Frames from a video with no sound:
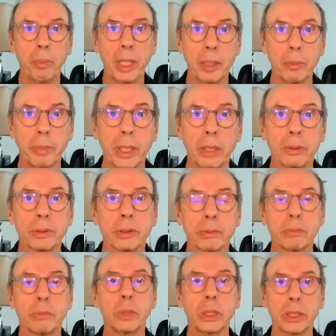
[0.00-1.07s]
being built,
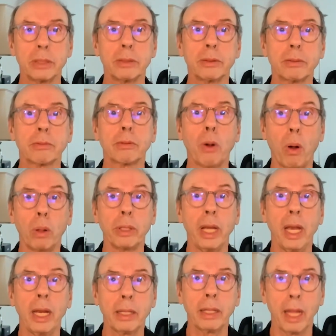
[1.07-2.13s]
which is called
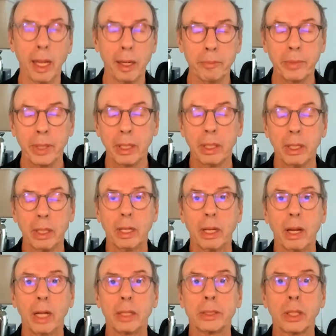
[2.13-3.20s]
an end game?
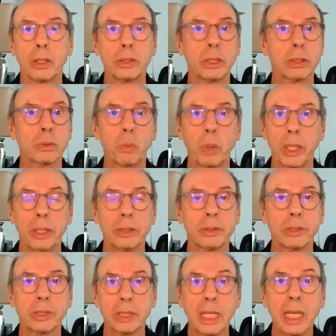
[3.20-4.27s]
I said, or just what do you
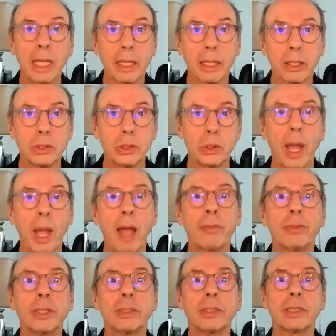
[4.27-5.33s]
see? Because you
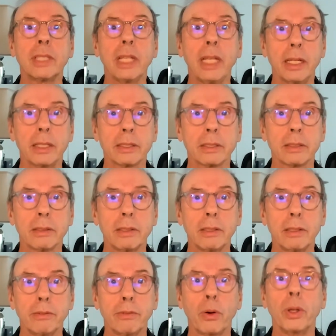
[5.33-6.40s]
have to see it
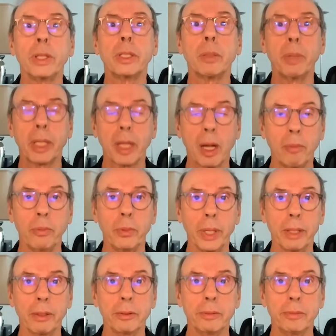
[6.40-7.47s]
for it to become
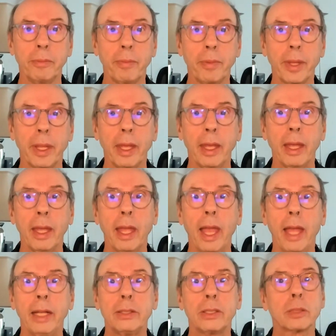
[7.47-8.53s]
real.
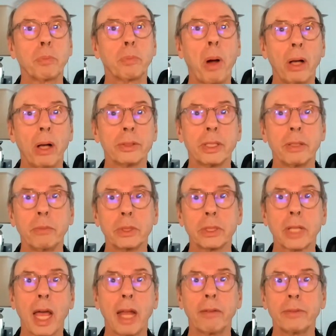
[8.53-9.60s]
And he just paused and was
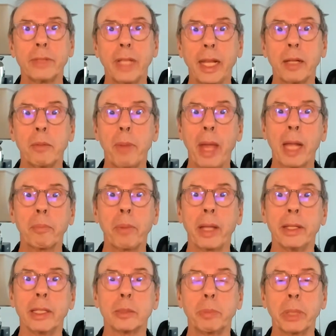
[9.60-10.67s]
kind of taken back by
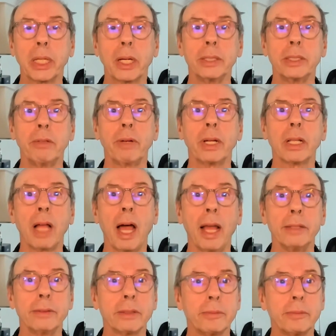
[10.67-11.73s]
this because he
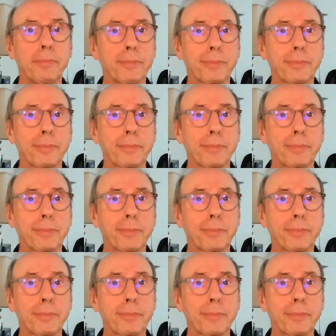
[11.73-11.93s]
realized